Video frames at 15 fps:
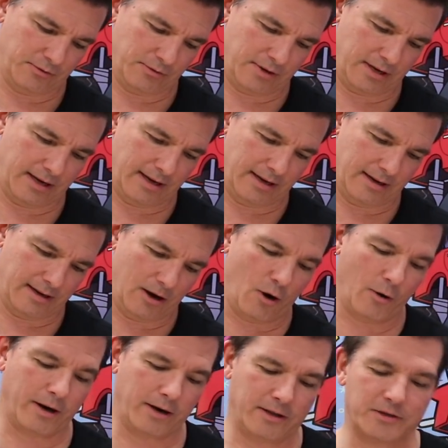Okay.
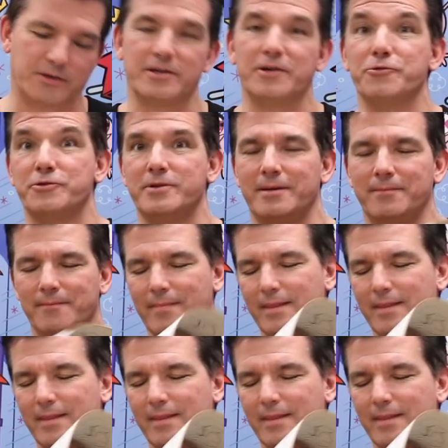Oh, this is interesting.